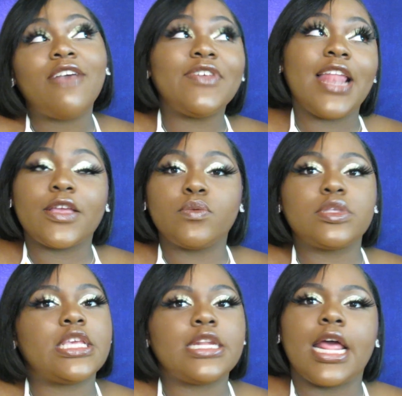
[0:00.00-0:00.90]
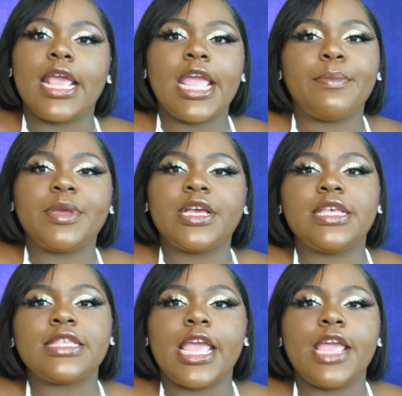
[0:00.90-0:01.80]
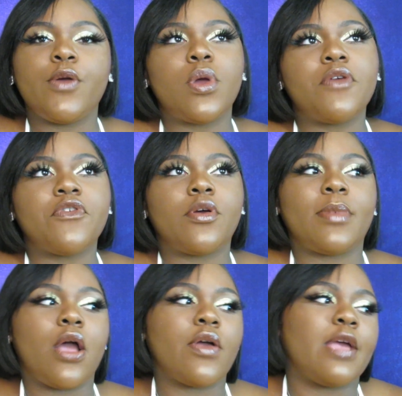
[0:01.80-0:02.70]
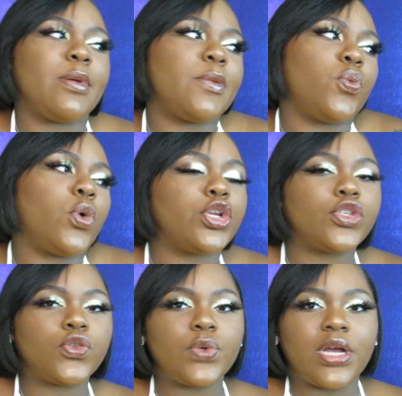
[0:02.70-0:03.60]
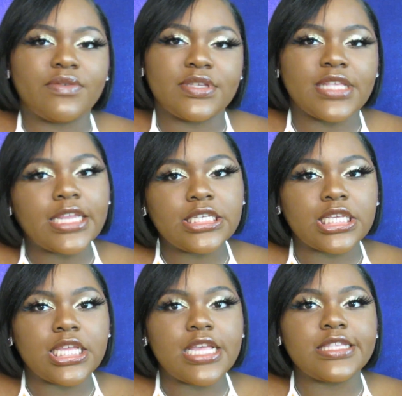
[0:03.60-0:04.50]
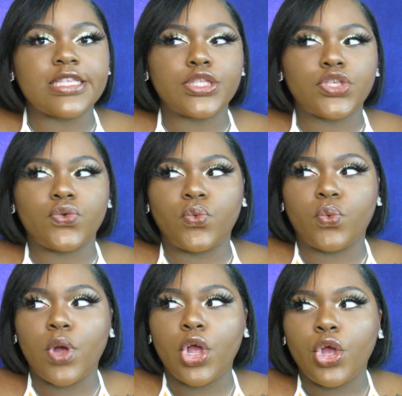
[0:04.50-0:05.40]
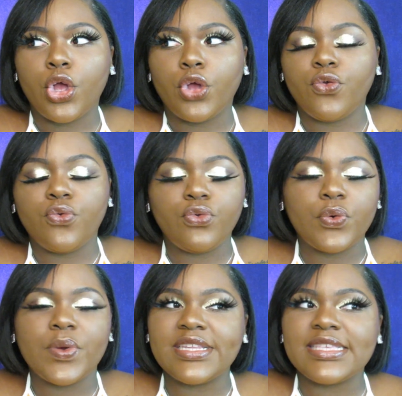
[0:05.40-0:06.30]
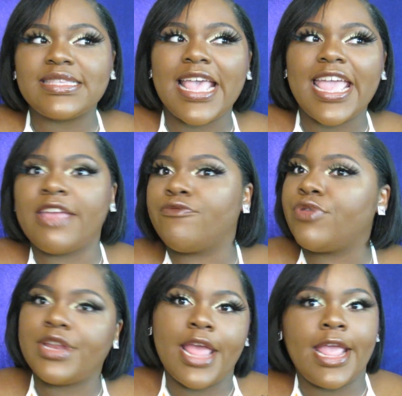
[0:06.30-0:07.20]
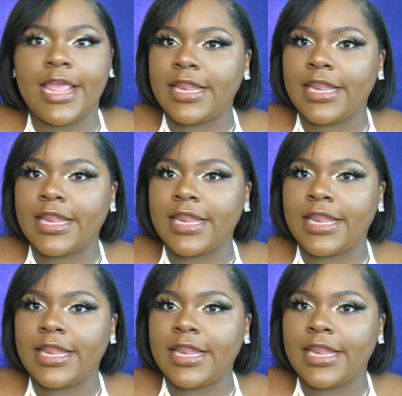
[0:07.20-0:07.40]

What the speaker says: feel like it was getting out of hand because it went from like, okay, maybe one or two conversations to you doing this every day.